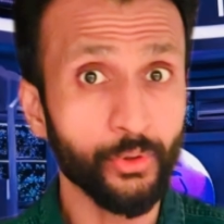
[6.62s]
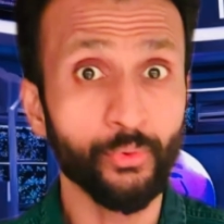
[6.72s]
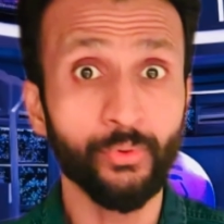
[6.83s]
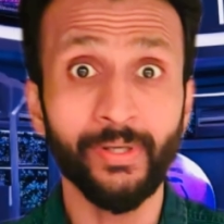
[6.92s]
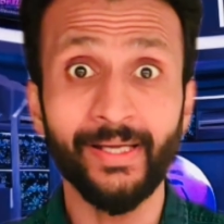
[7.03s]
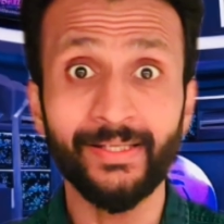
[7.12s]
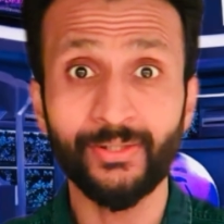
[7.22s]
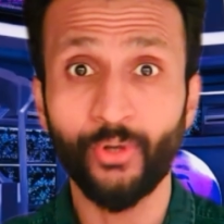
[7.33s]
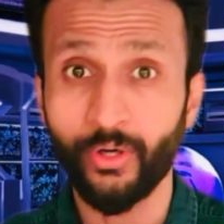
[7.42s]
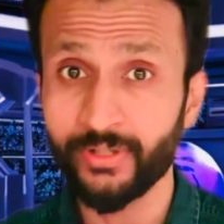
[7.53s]
you it's
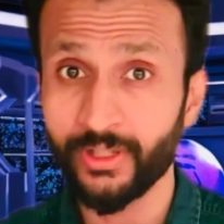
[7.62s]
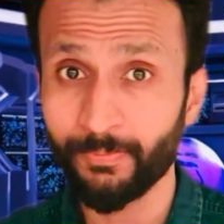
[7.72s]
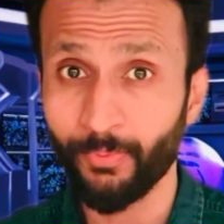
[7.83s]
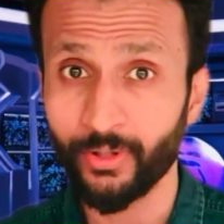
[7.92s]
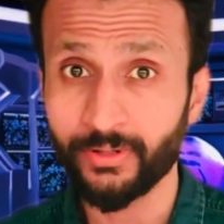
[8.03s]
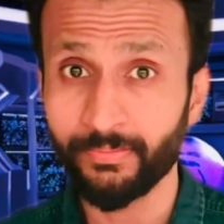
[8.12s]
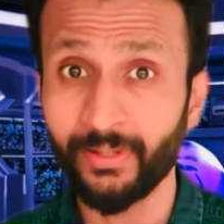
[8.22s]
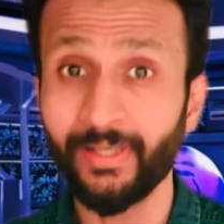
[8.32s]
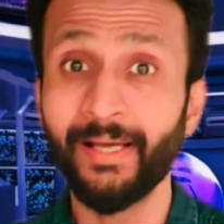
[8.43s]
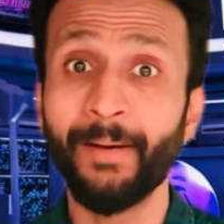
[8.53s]
not just
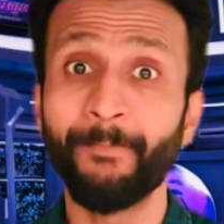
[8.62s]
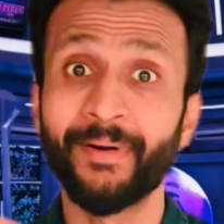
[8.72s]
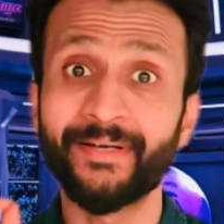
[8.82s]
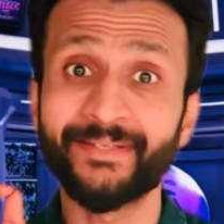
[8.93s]
possible, but